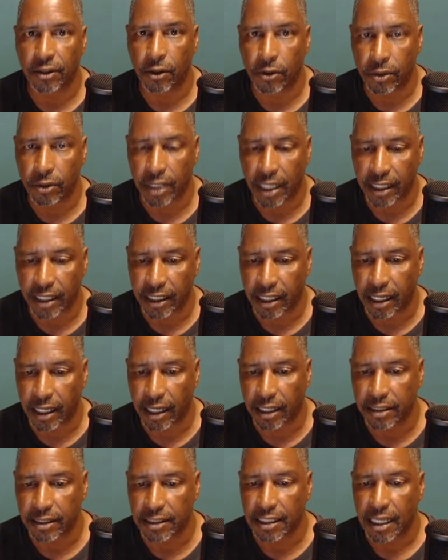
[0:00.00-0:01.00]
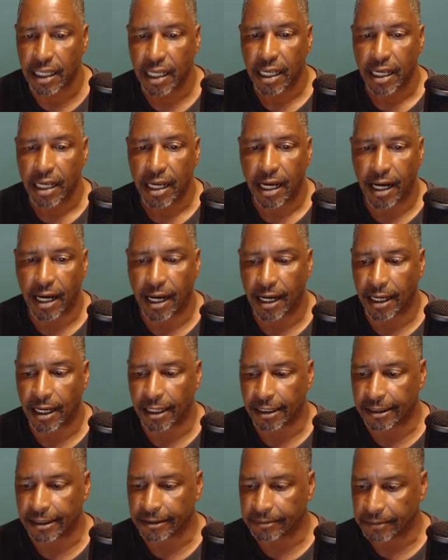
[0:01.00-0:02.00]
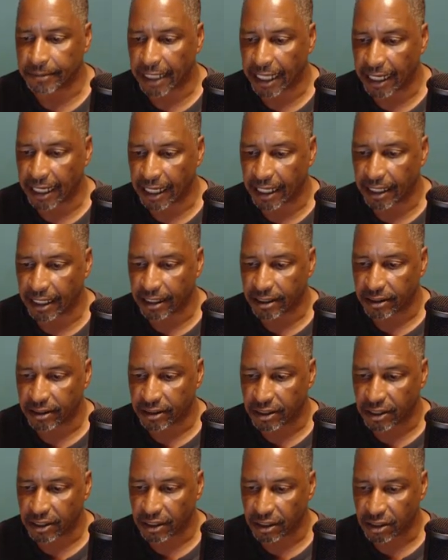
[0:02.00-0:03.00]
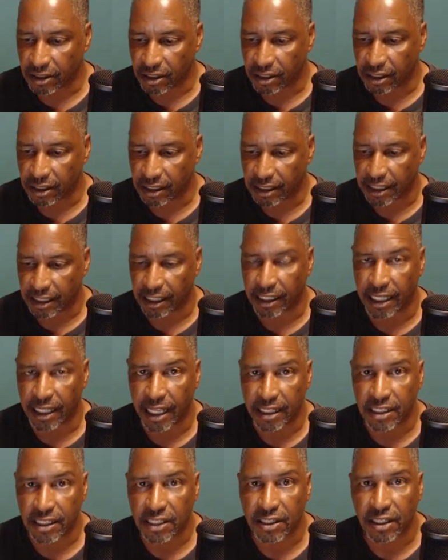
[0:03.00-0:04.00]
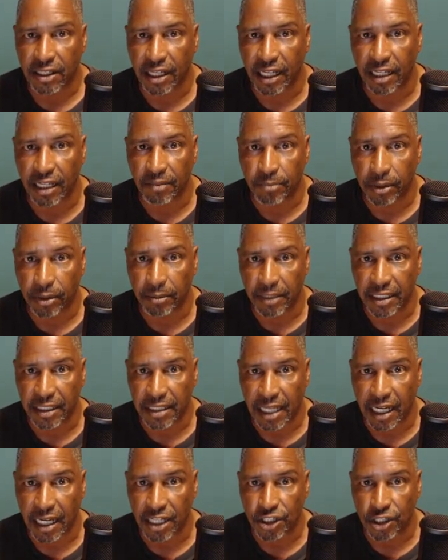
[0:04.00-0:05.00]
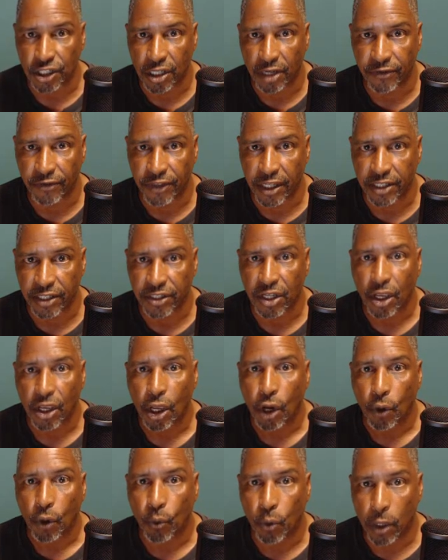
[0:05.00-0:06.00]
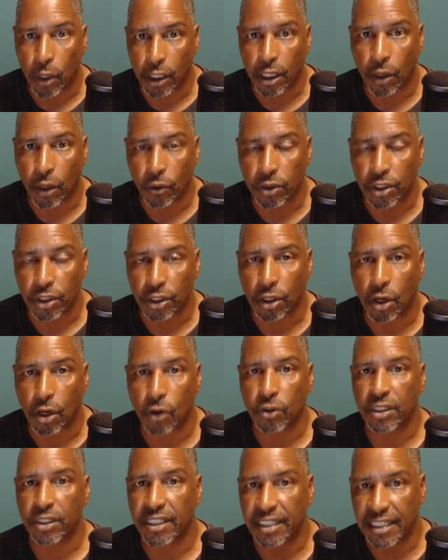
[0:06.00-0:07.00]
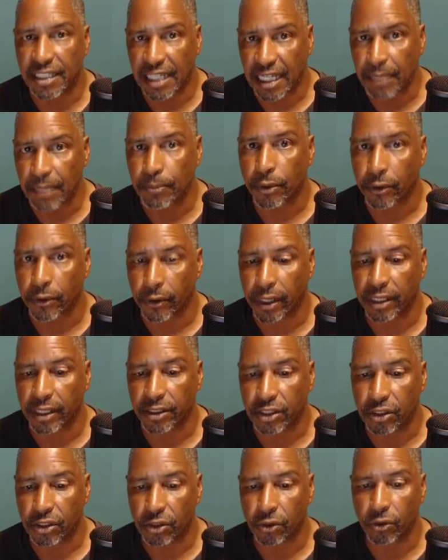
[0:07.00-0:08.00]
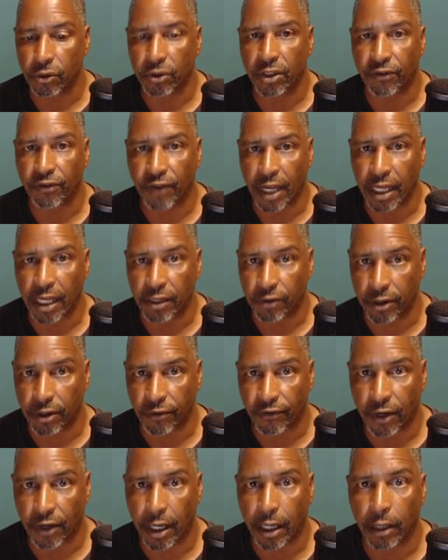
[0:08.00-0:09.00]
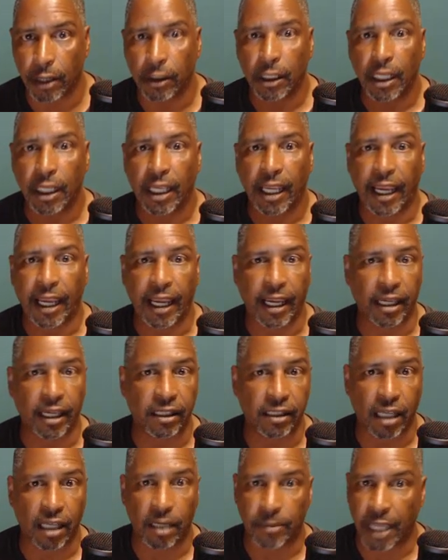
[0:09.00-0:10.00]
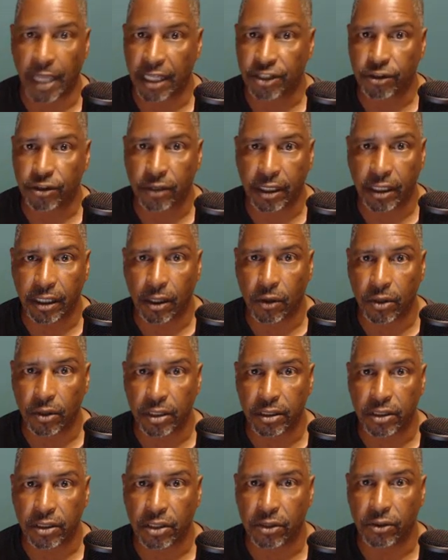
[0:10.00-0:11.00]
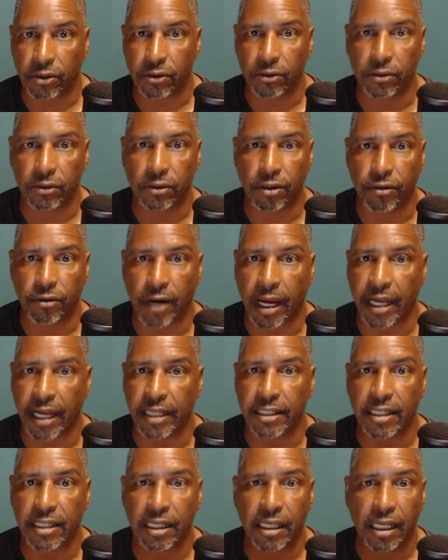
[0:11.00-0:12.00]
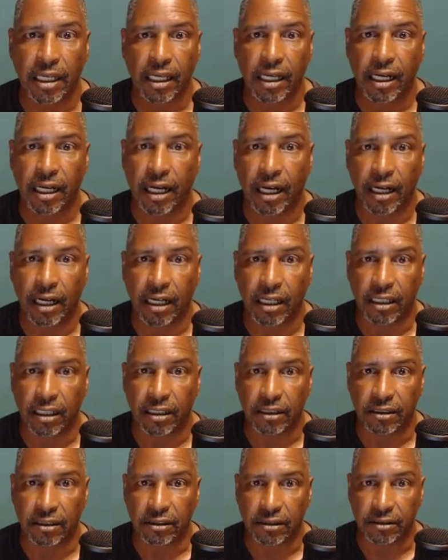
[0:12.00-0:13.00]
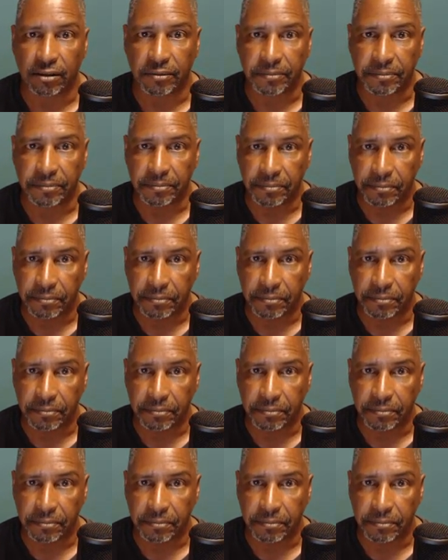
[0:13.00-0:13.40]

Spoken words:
the whole 9 yards, and the next implementation of this, we're going to go deeper into the Vagrant file, and I'm actually going to create a